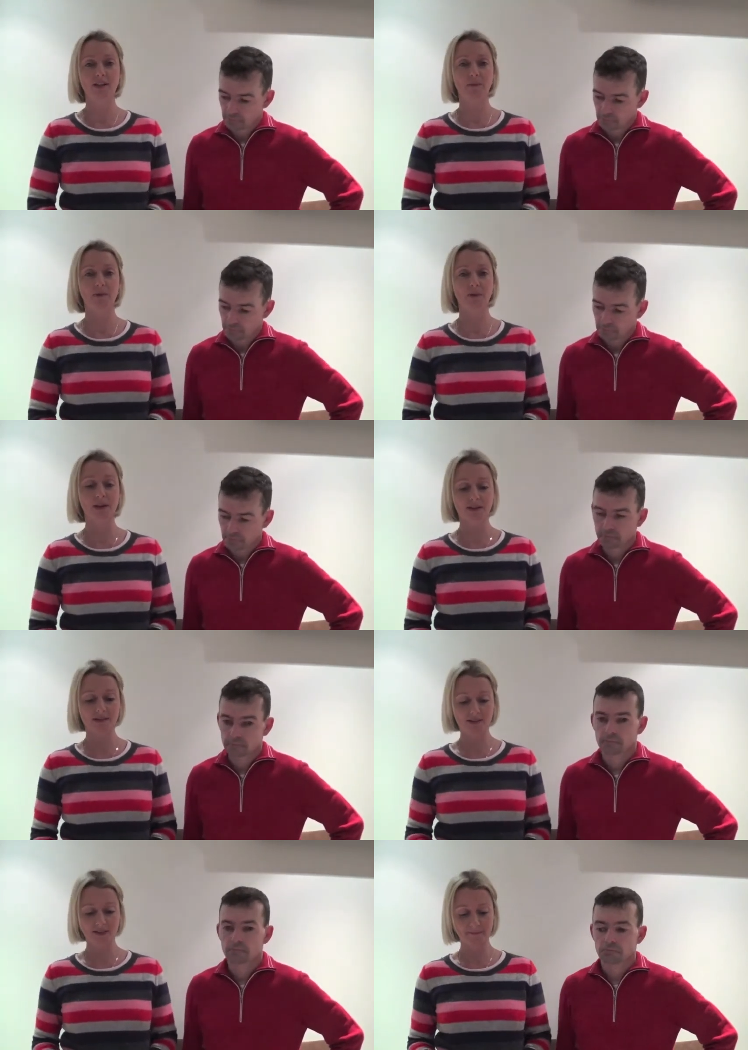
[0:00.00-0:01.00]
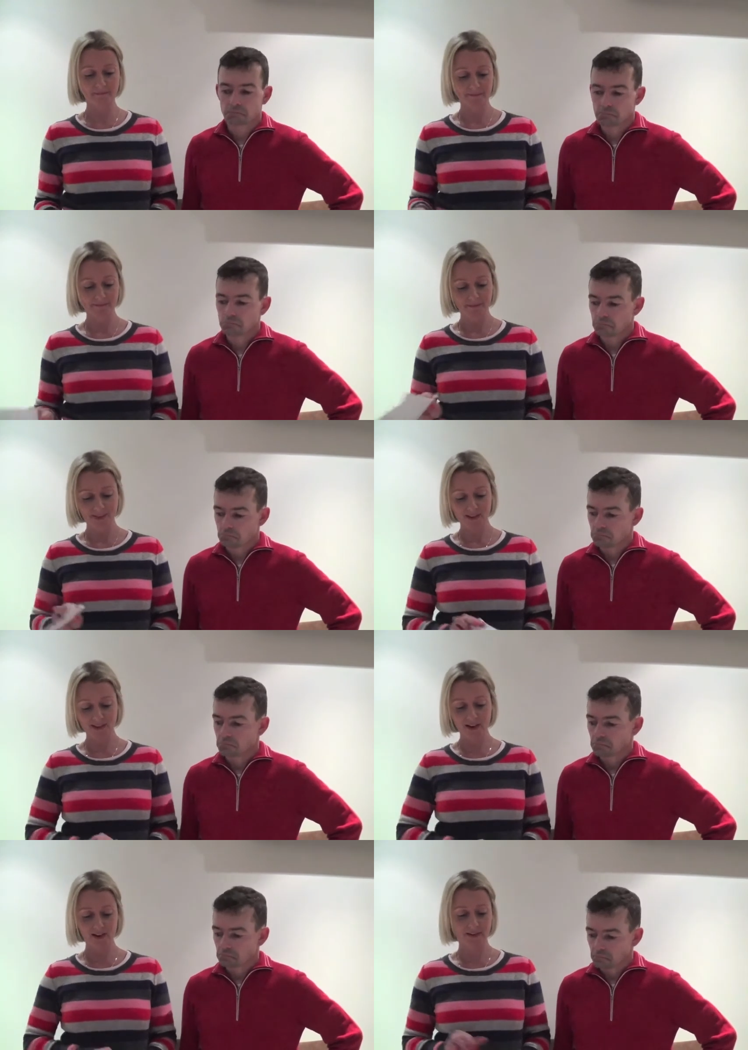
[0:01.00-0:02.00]
Speaker 1: couple of weeks.
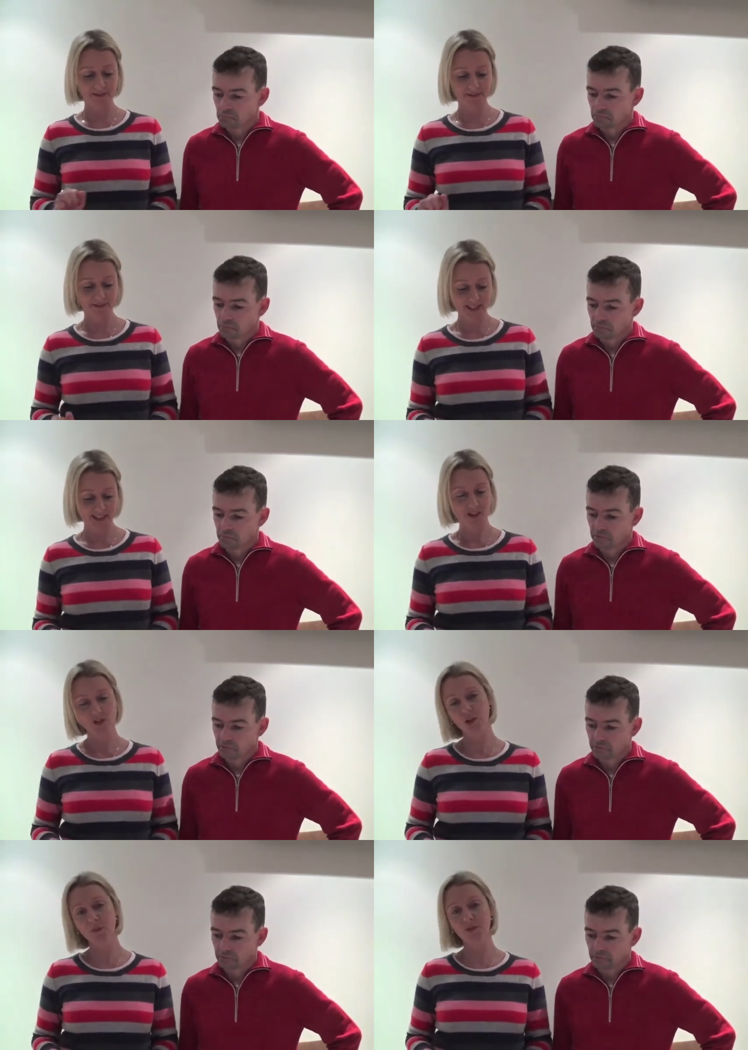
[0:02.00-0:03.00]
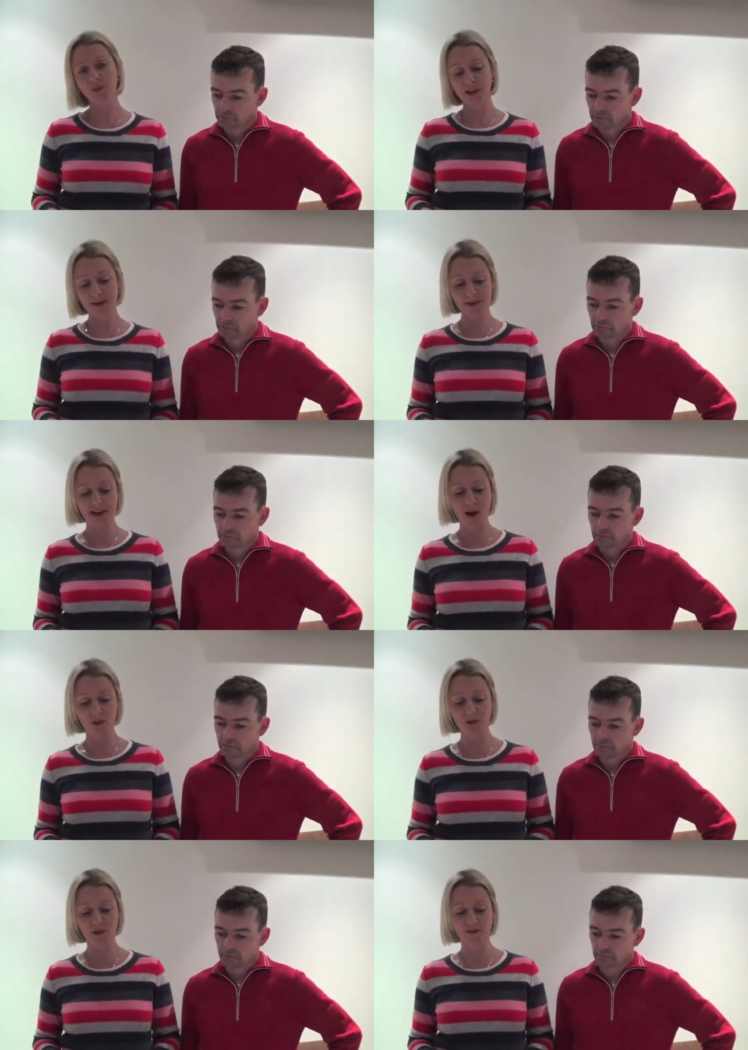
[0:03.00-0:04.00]
So. Zoom through them, and now we'll
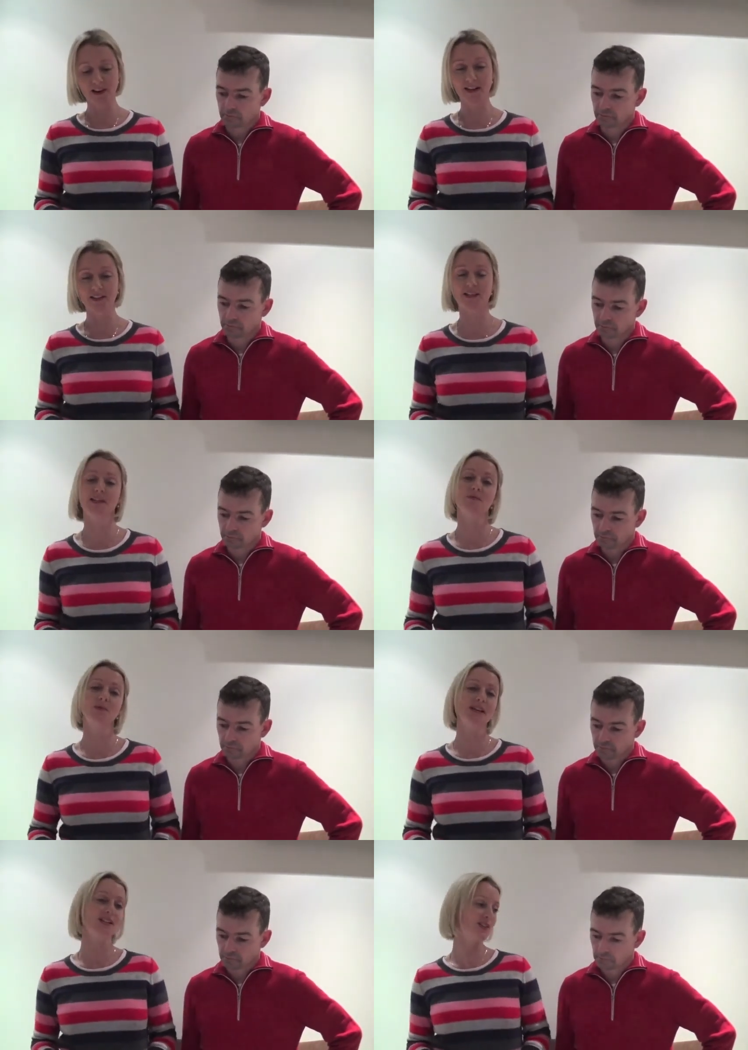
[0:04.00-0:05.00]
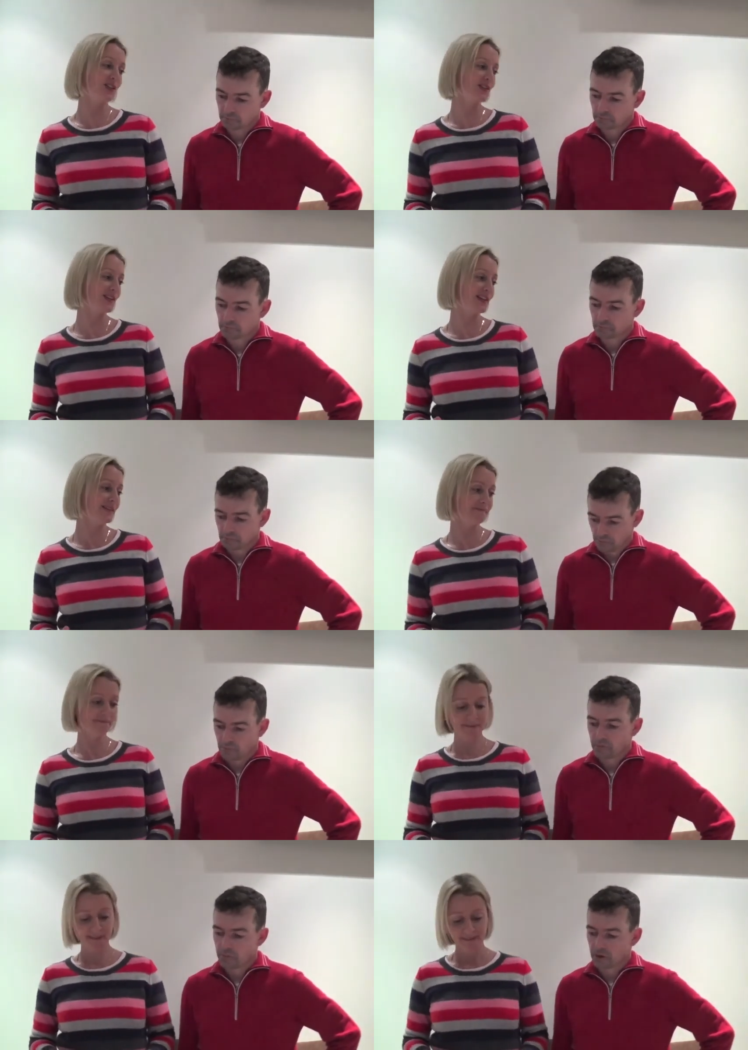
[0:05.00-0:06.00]
do the runners and then we'll get to you, Dean.
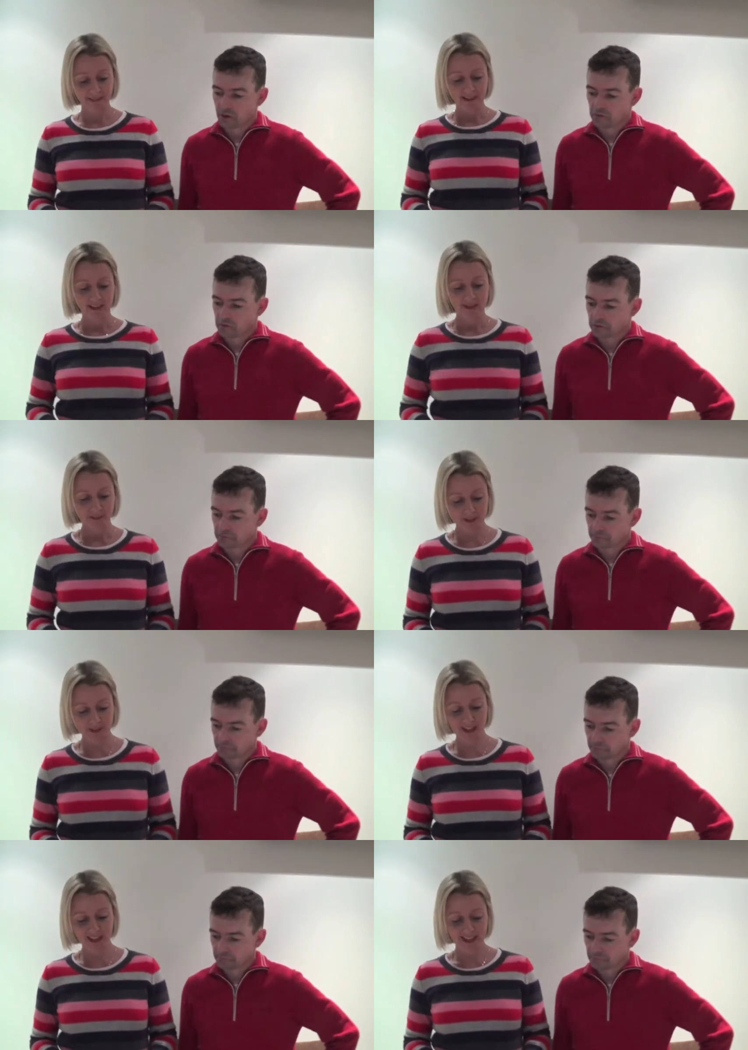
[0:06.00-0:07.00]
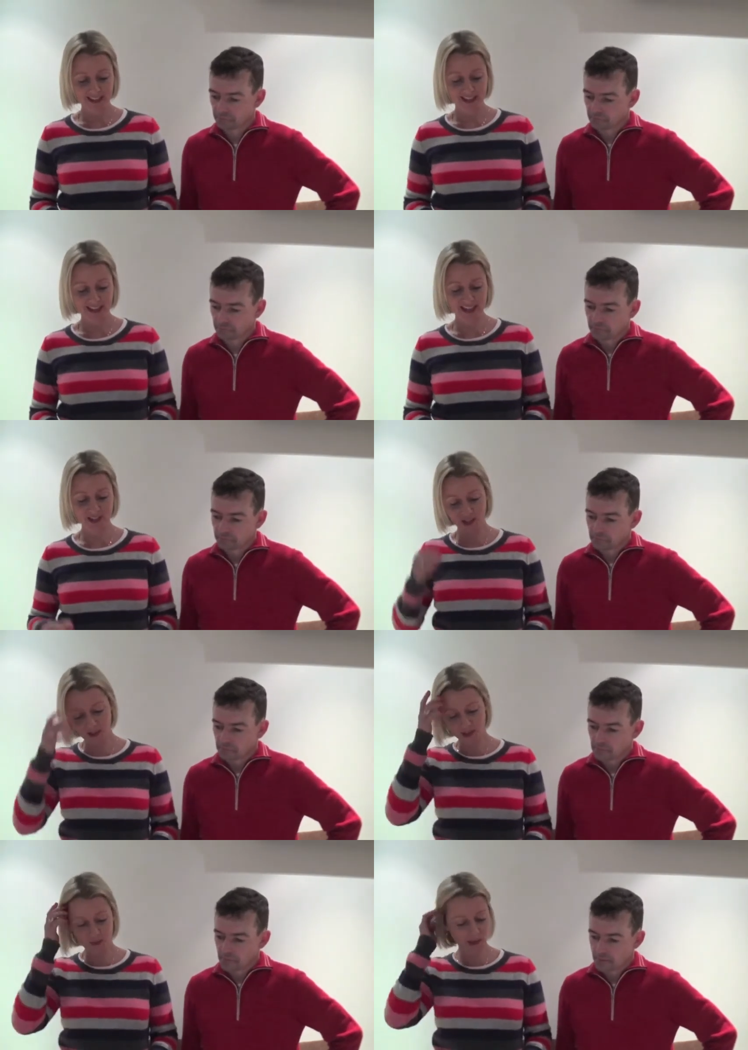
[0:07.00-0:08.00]
Speaker 2: Beautiful.
Speaker 1: Beauty. Okay, so
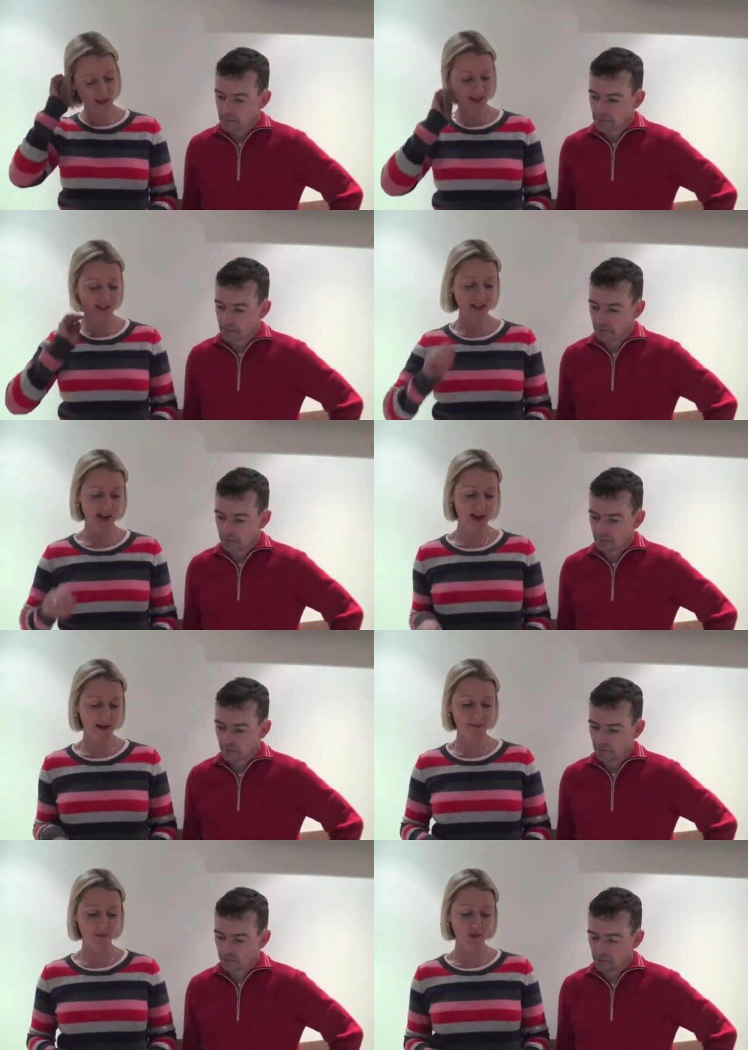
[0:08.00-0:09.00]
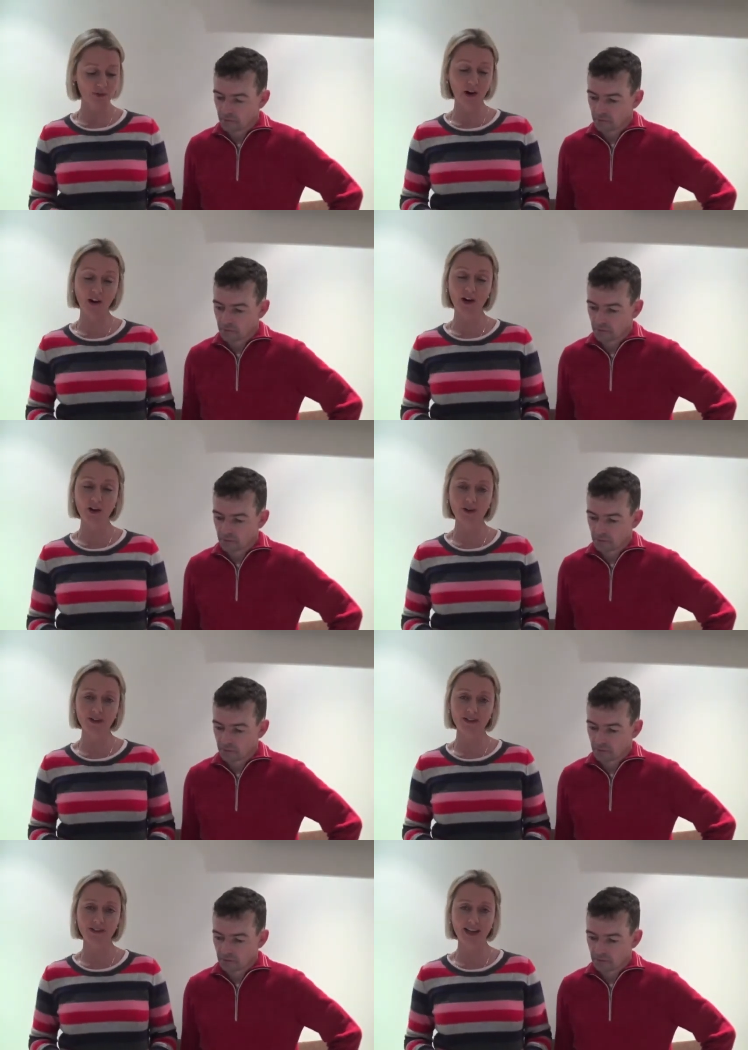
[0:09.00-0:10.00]
this week, um, tomorrow,
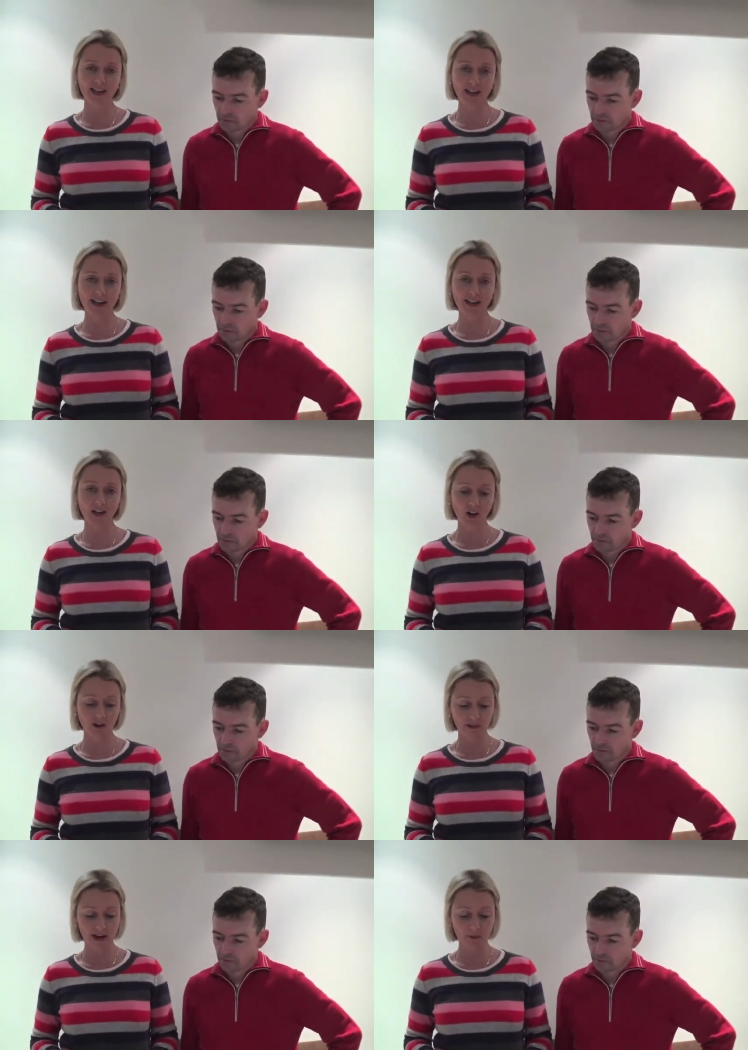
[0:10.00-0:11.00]
Saturday at Coleraine,